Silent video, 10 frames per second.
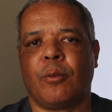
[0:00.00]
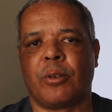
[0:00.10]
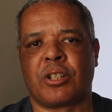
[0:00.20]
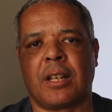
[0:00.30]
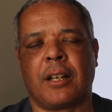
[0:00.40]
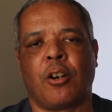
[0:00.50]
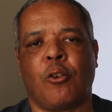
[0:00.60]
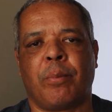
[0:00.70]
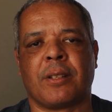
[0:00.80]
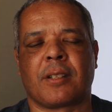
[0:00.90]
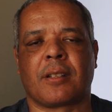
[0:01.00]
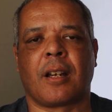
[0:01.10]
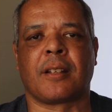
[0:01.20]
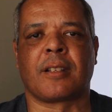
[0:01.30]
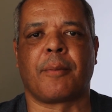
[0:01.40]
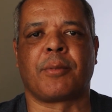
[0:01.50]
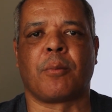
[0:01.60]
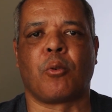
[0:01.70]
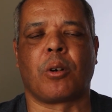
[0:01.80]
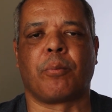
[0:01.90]
which then opens us up to
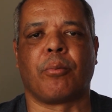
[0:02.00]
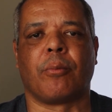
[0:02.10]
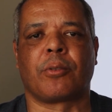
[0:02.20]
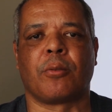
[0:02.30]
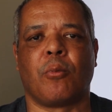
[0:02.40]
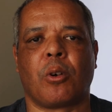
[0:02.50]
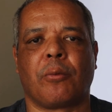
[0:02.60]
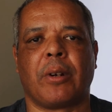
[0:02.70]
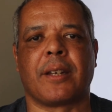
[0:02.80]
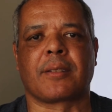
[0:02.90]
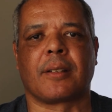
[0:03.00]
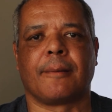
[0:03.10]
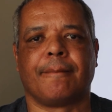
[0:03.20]
more risk.